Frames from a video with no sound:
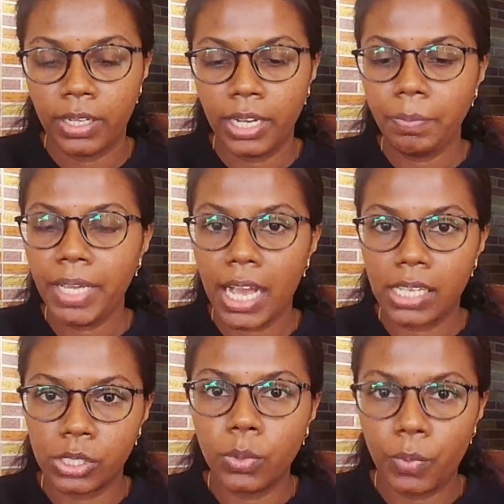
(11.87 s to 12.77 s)
Let me
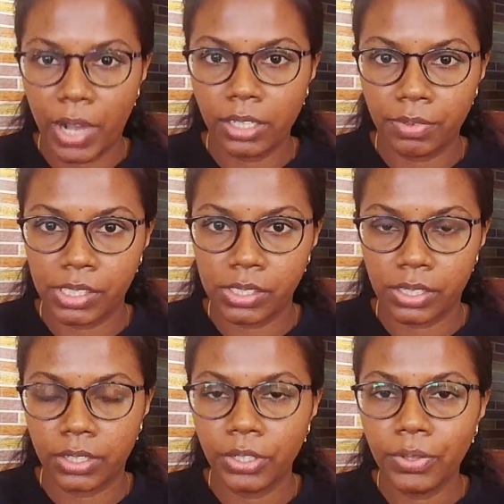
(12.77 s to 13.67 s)
ask you one
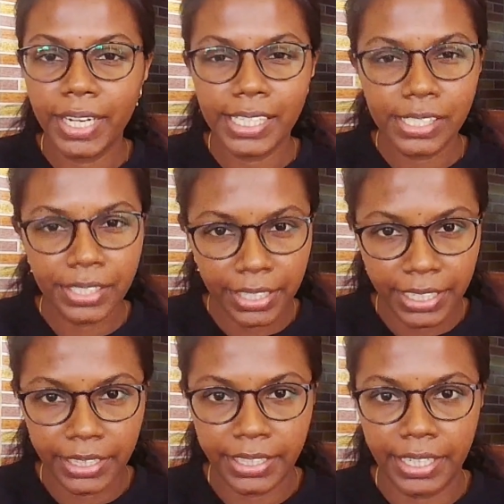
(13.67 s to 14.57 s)
question. Do you guys
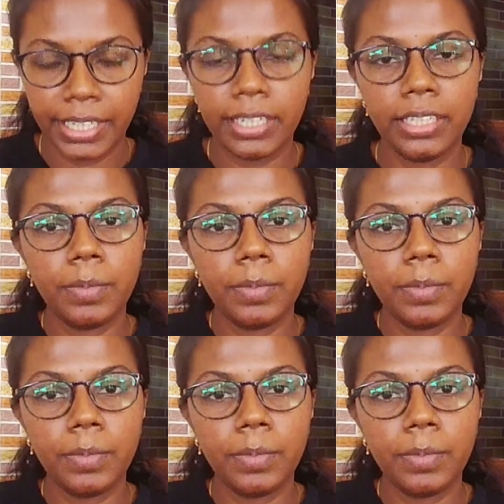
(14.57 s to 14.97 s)
really think